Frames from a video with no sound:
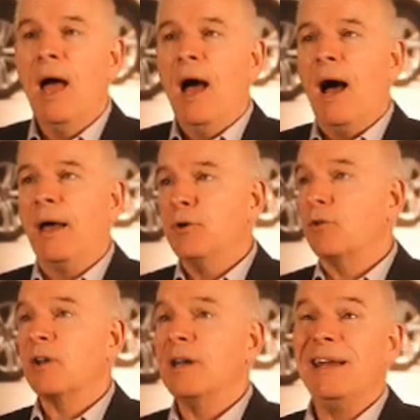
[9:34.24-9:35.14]
You're
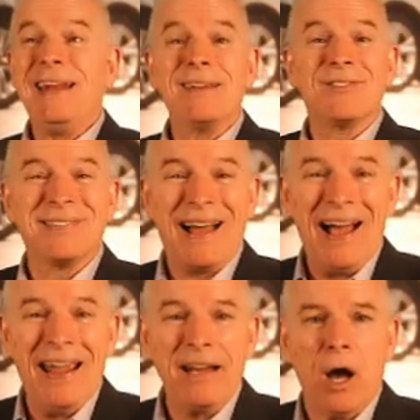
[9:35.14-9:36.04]
also going to need a
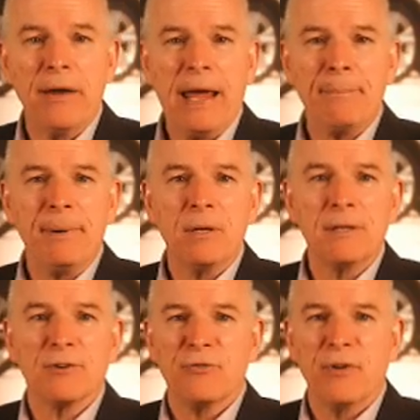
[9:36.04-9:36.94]
sign on that
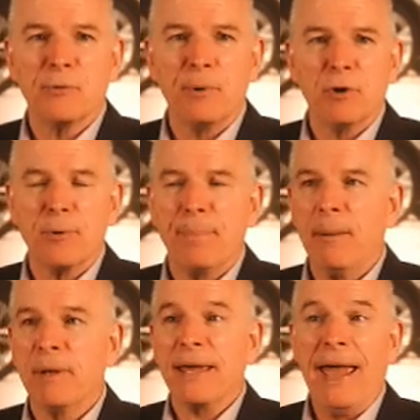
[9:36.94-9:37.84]
building that's visible to the
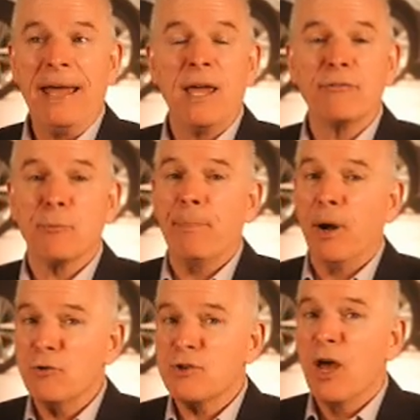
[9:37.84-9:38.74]
public, and you have to
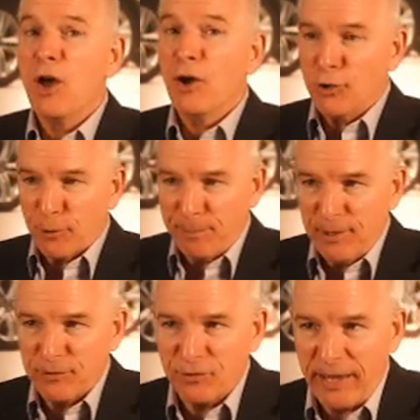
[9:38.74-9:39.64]
post your
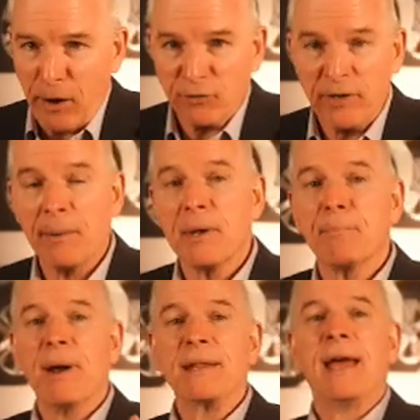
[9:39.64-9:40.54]
business hours. Now, I'm going
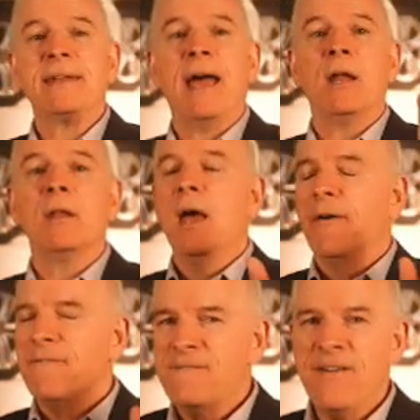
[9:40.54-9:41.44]
to break that down
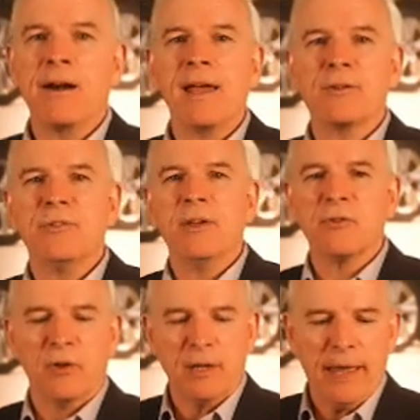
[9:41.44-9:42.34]
very
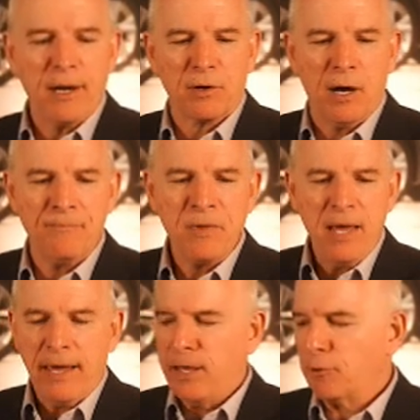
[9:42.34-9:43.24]
extensively later on
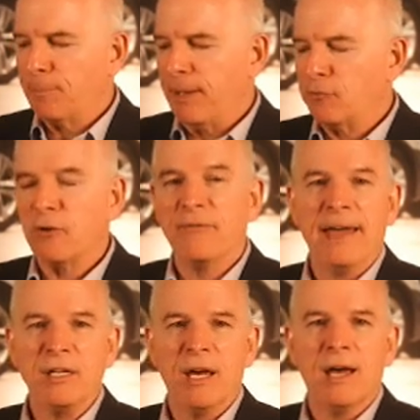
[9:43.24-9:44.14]
in your
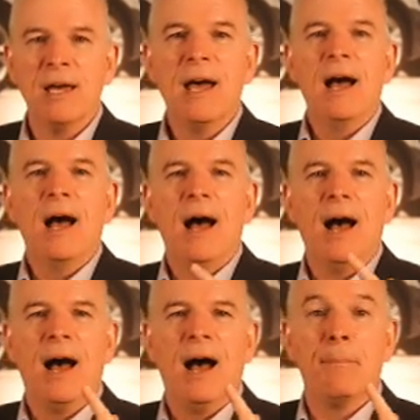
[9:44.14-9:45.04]
Pennsylvania
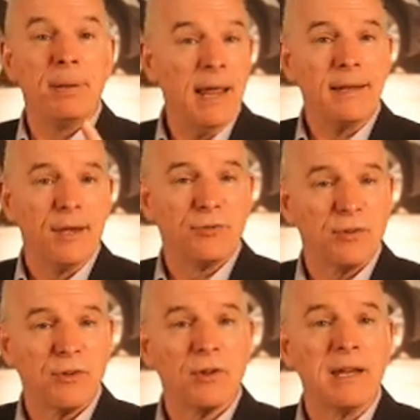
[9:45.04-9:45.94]
playlist
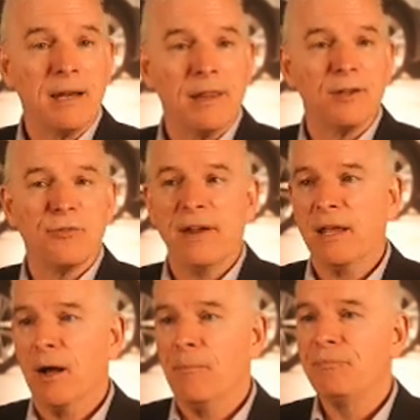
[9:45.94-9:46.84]
that's at the end of this video.